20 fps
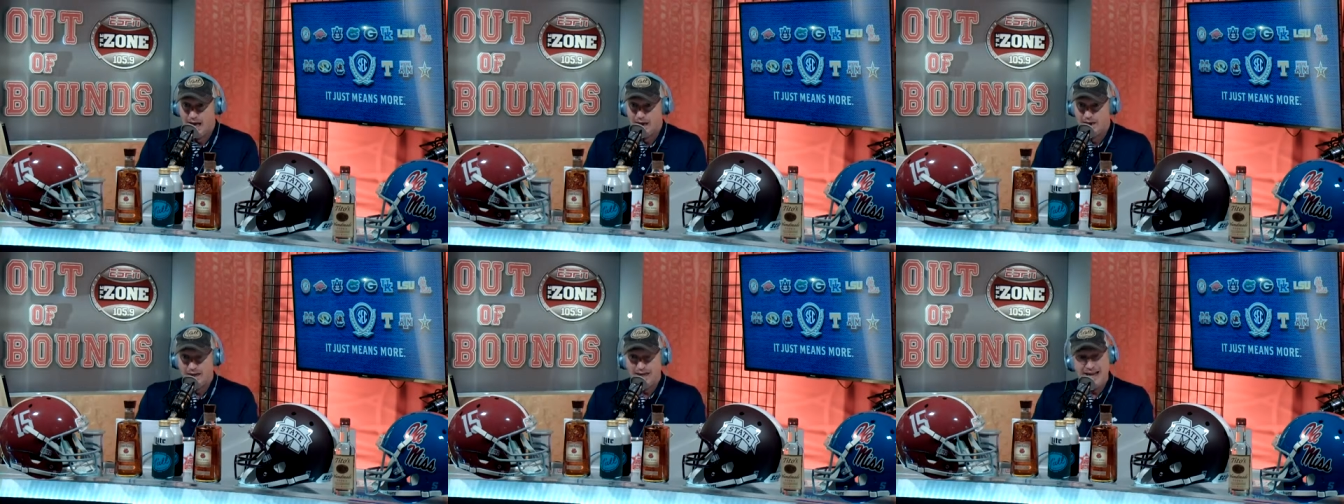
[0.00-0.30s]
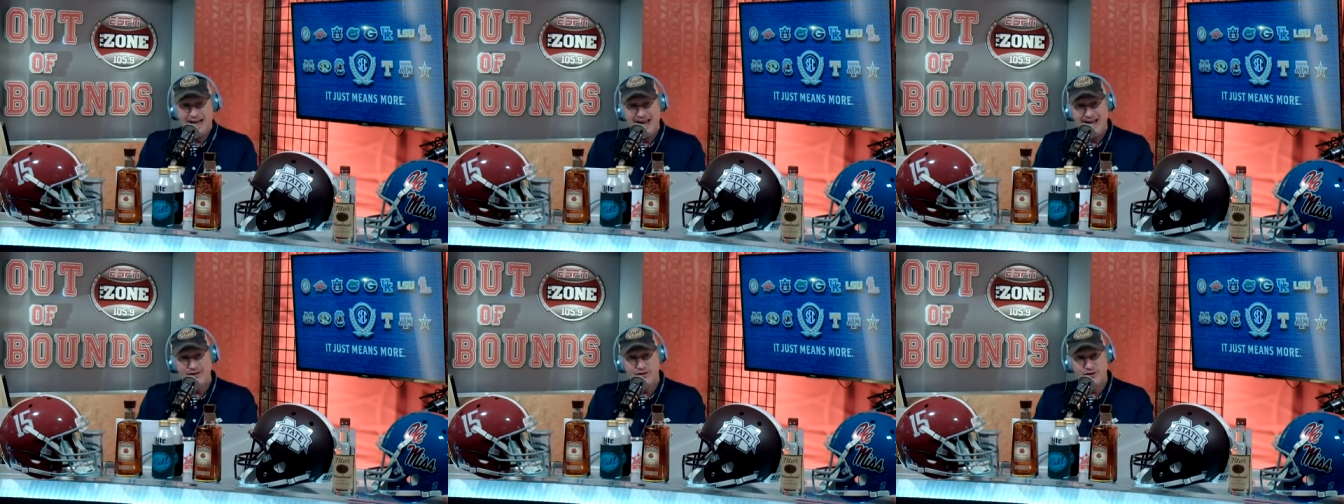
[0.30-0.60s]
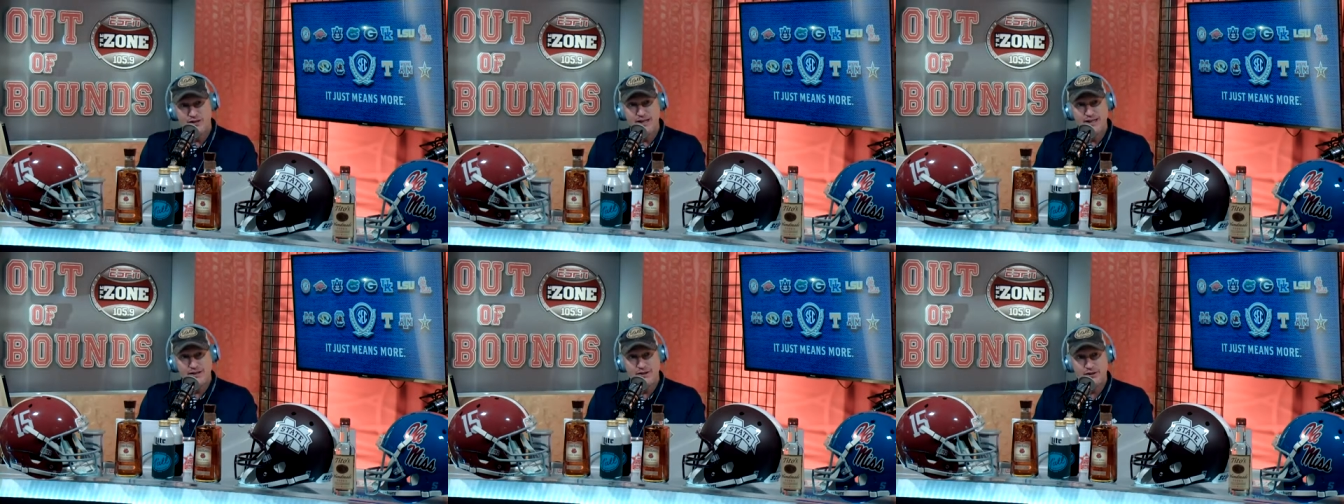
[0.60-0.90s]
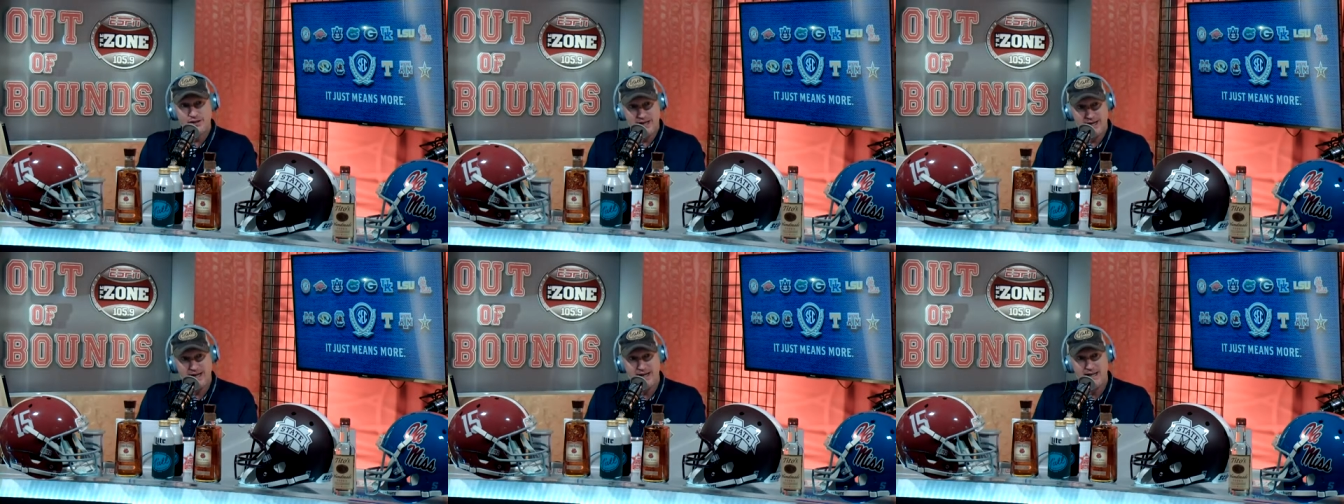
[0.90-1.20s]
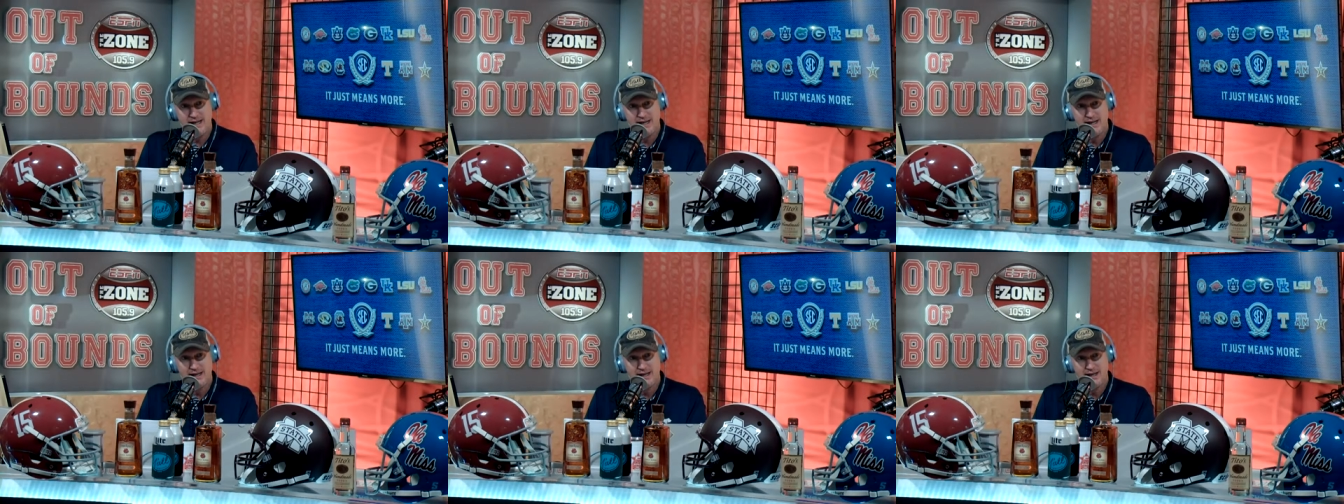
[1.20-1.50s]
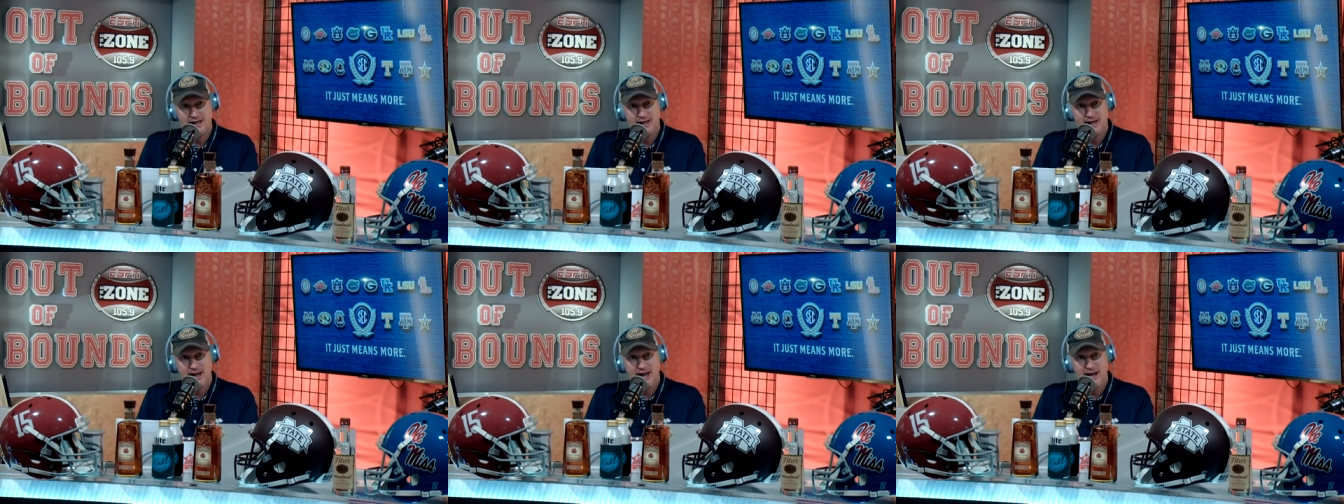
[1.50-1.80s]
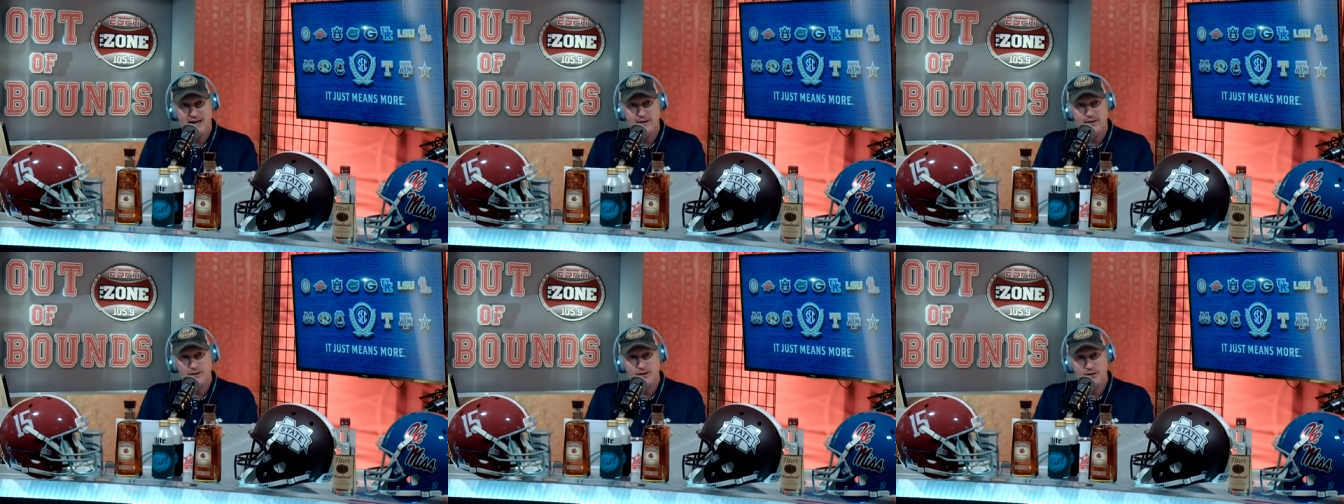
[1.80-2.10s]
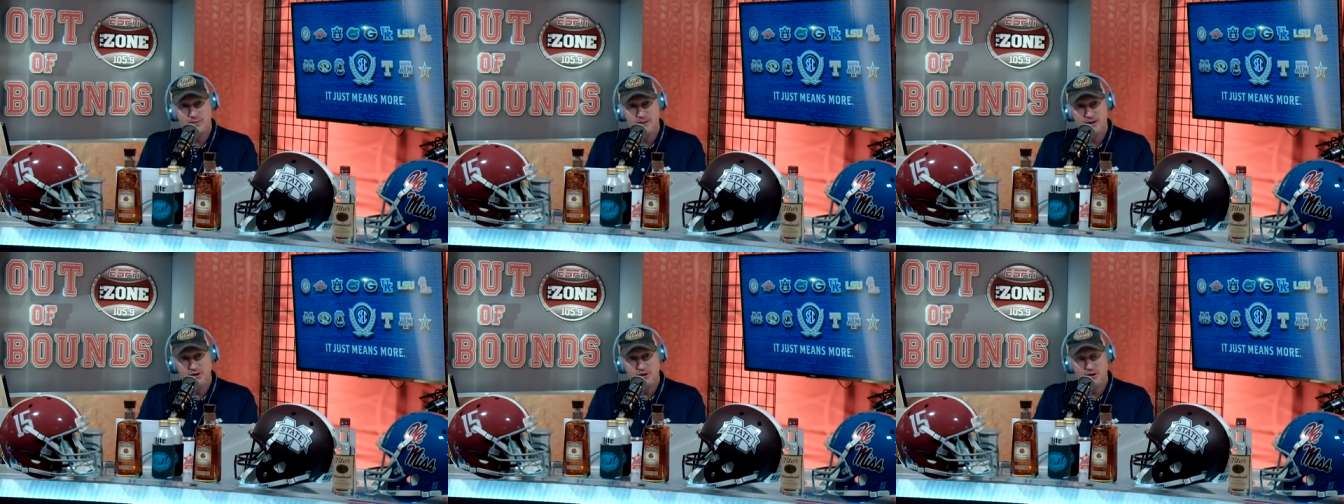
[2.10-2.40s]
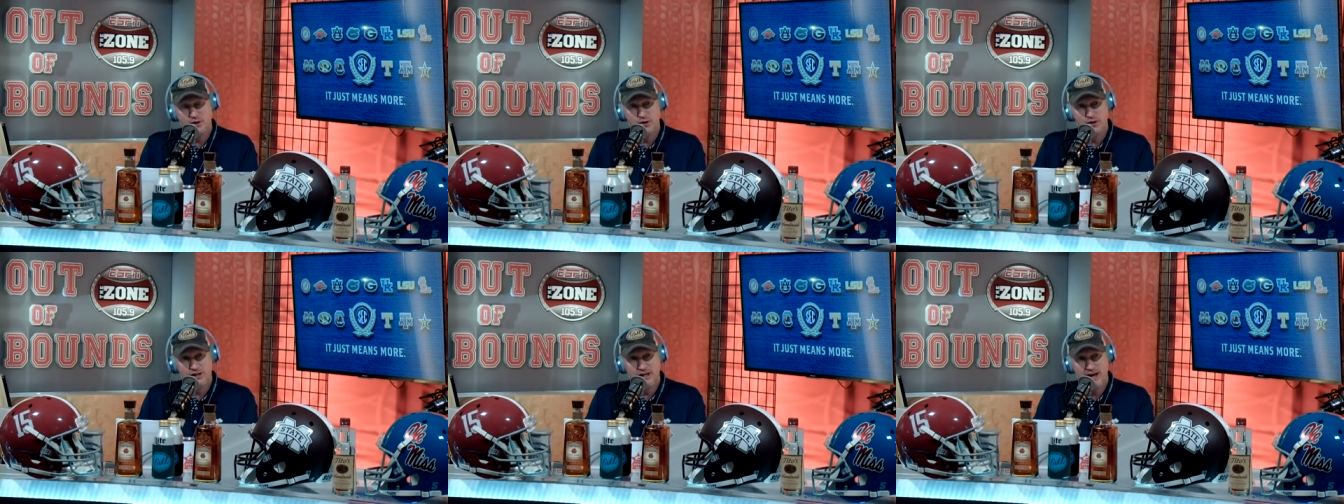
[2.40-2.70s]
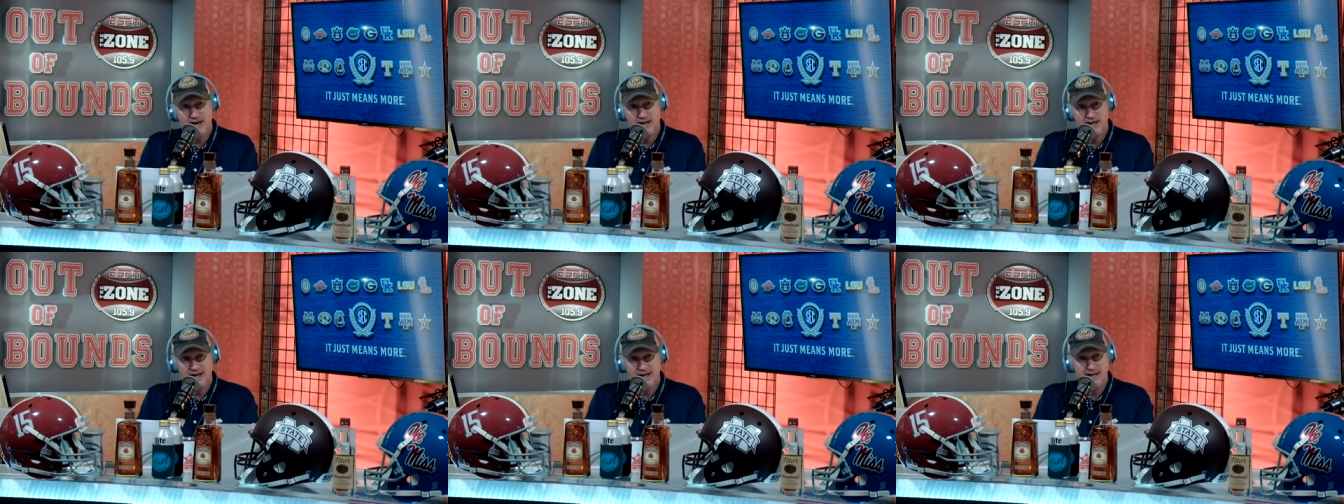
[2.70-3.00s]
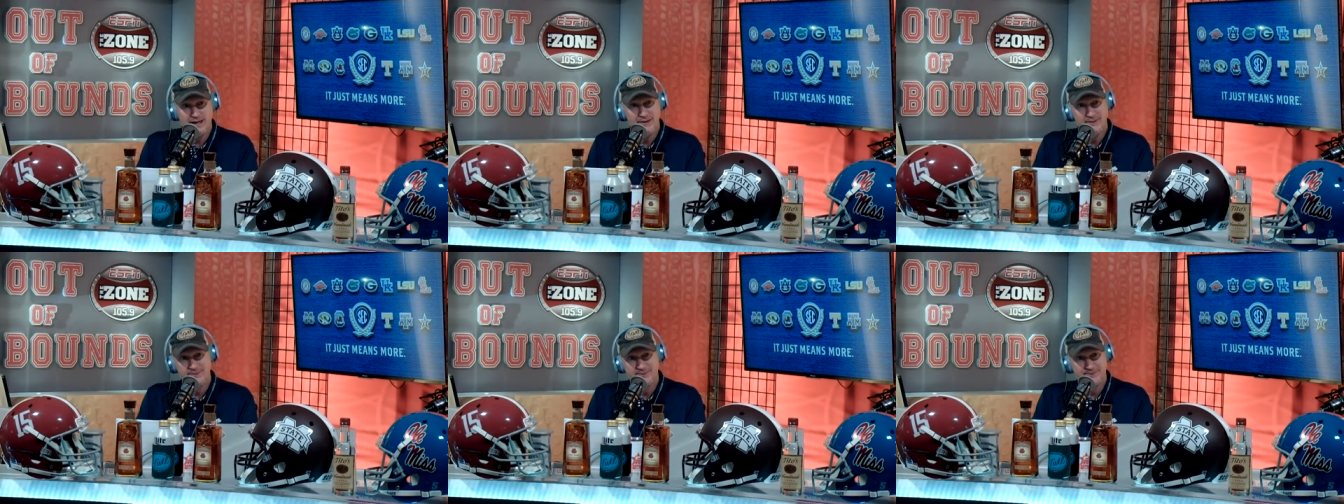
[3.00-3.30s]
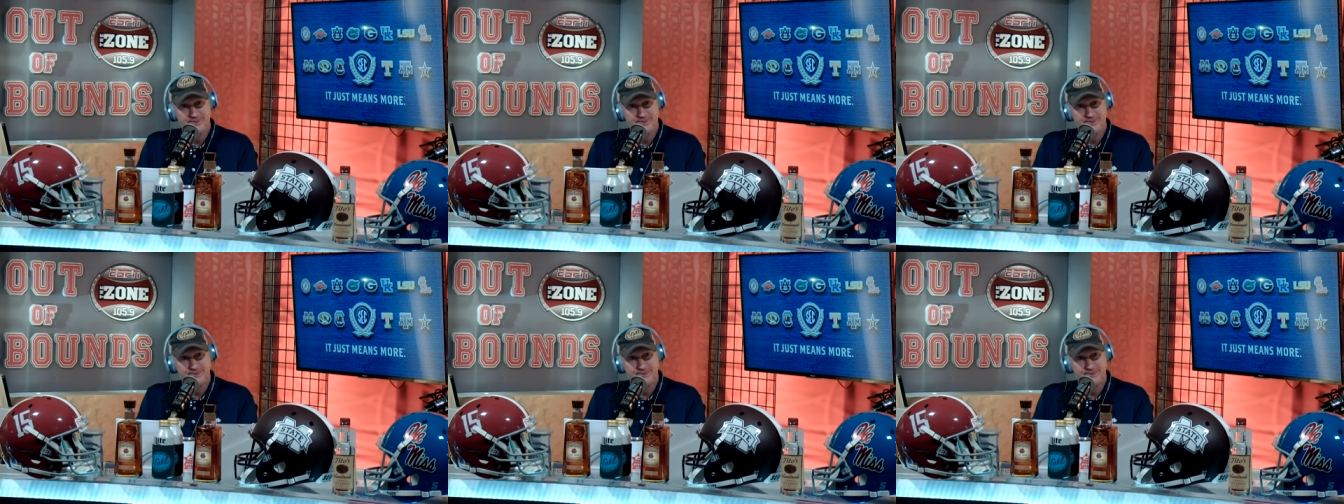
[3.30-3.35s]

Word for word: the SEC and Commissioner Sankey